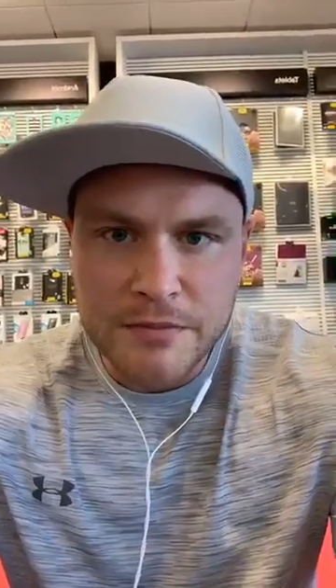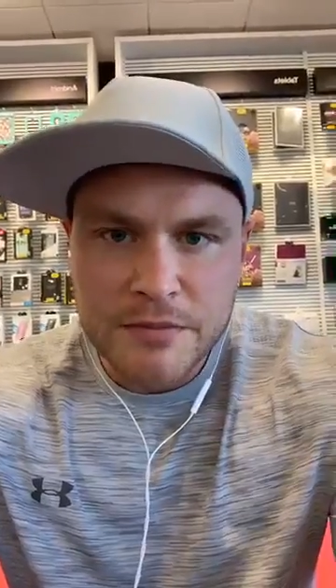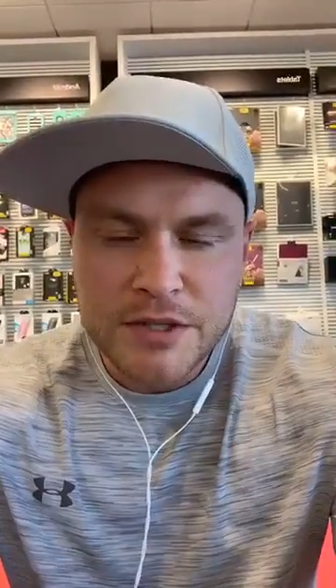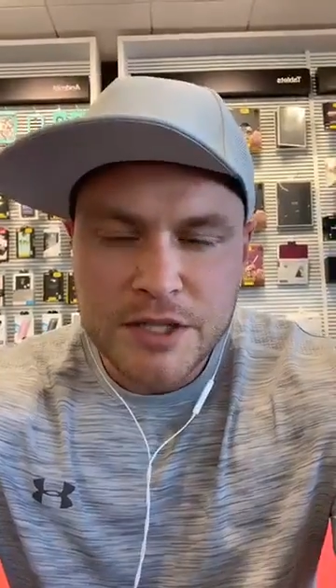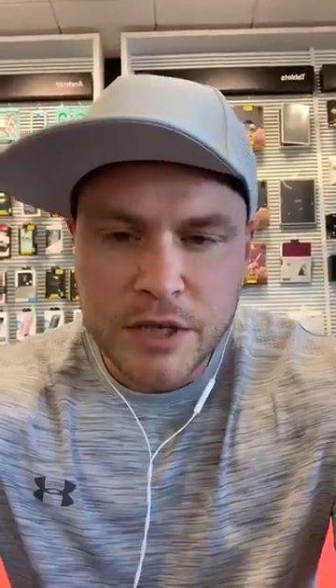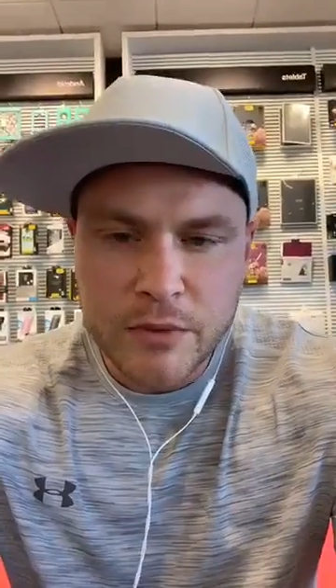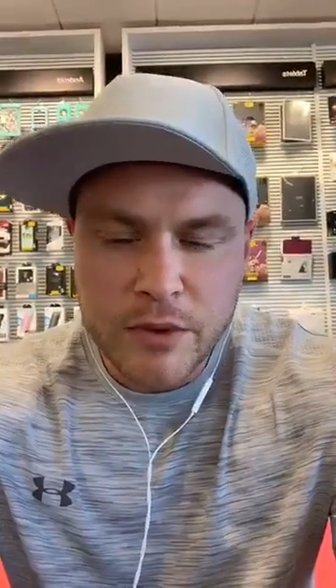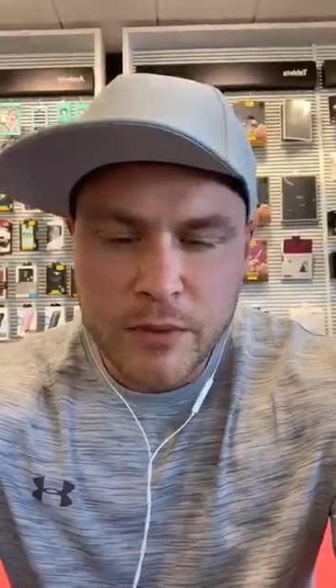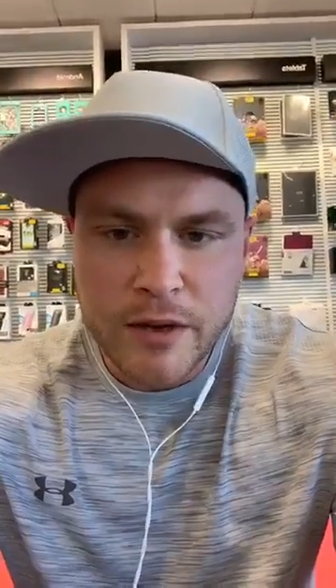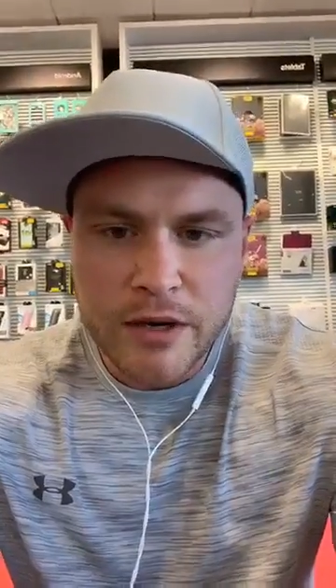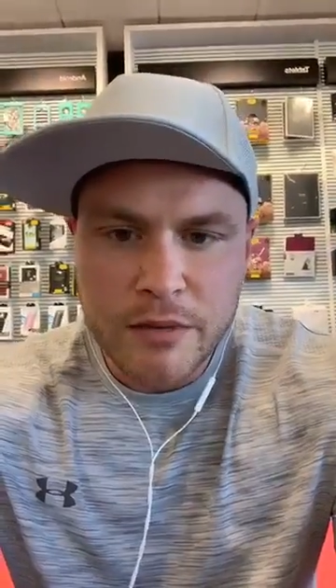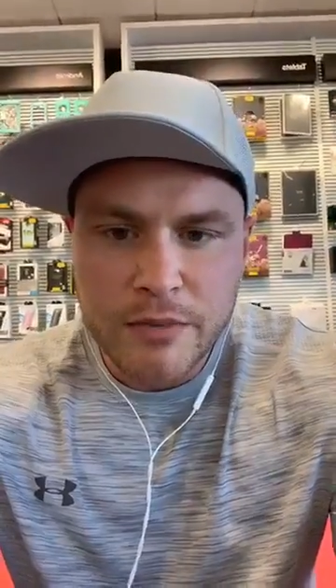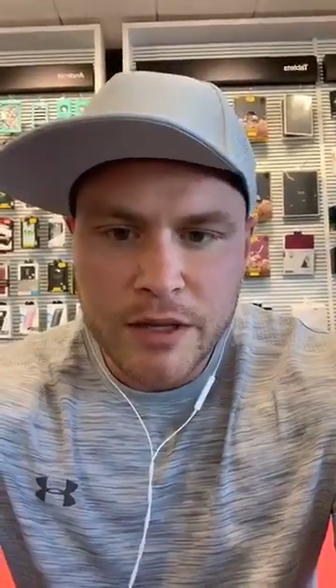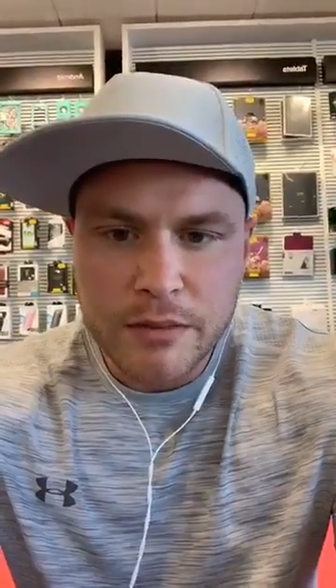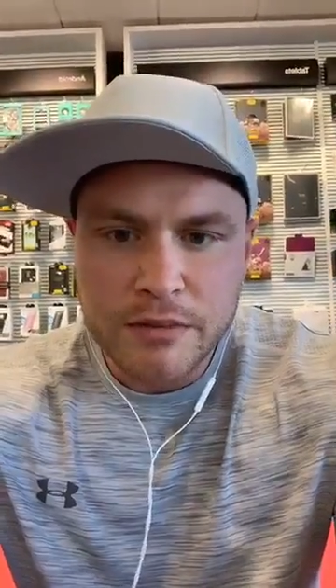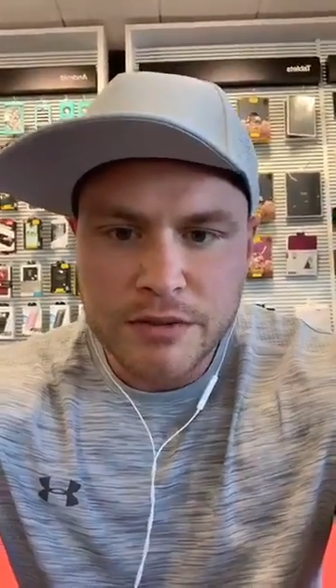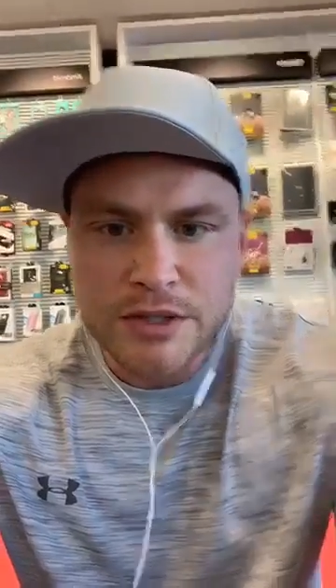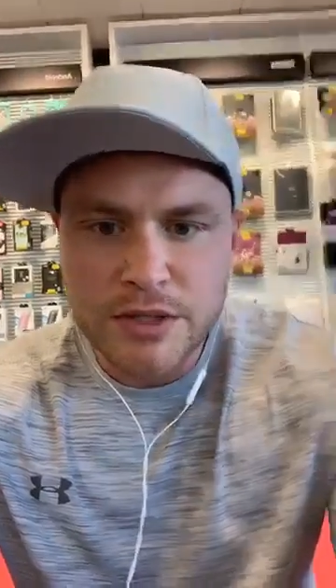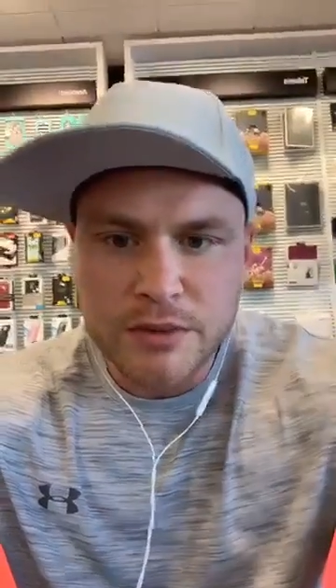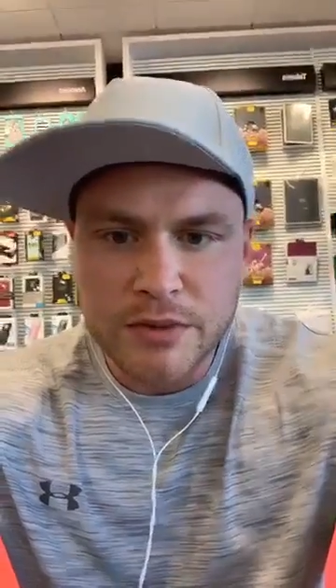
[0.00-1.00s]
So we want to be
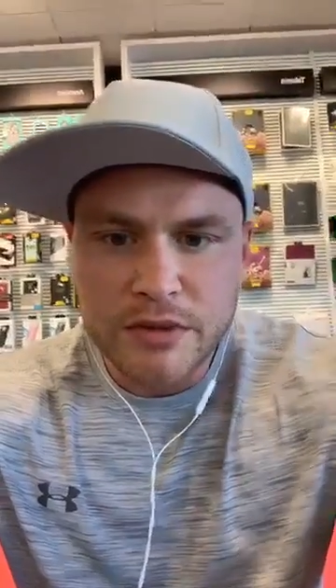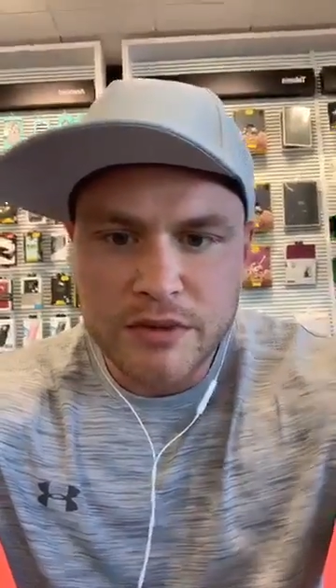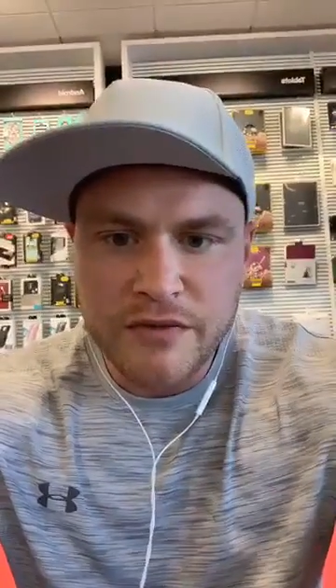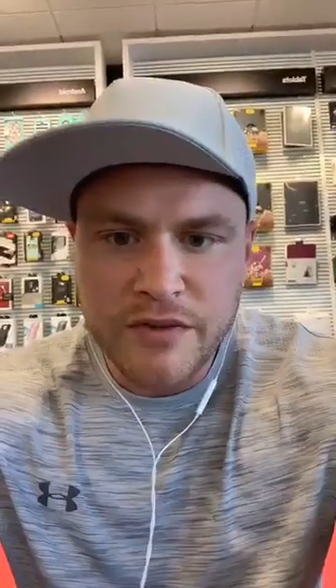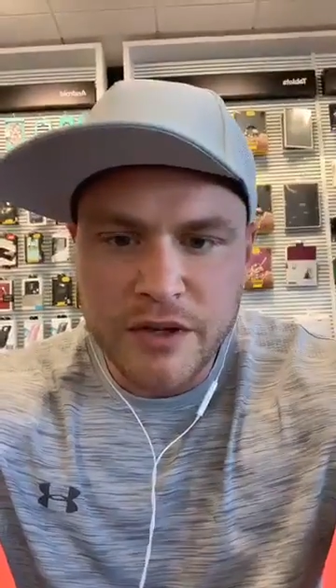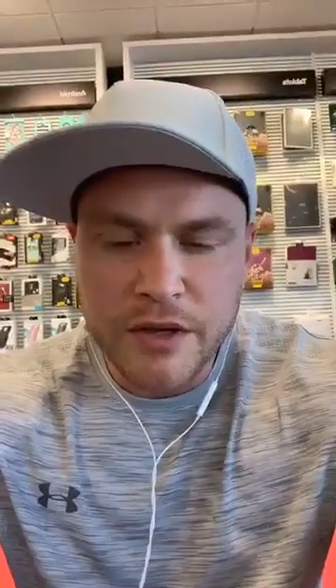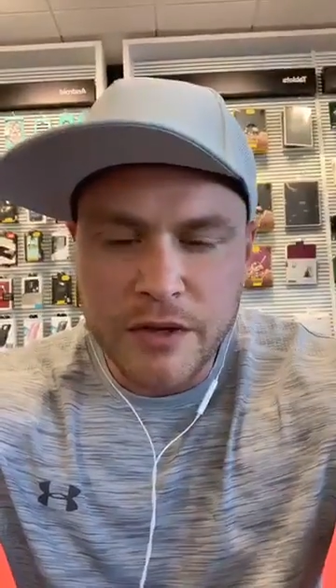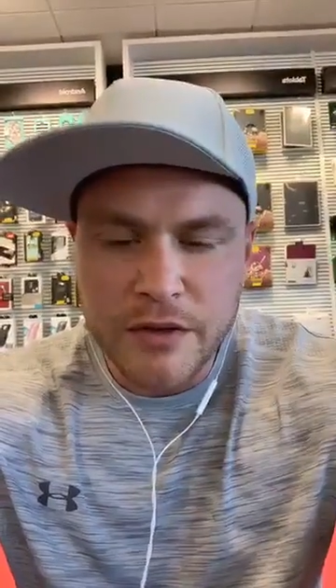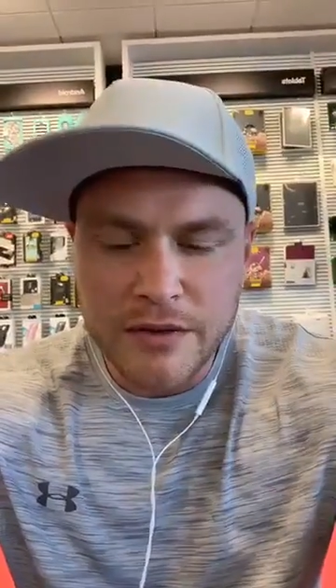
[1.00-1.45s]
able to review.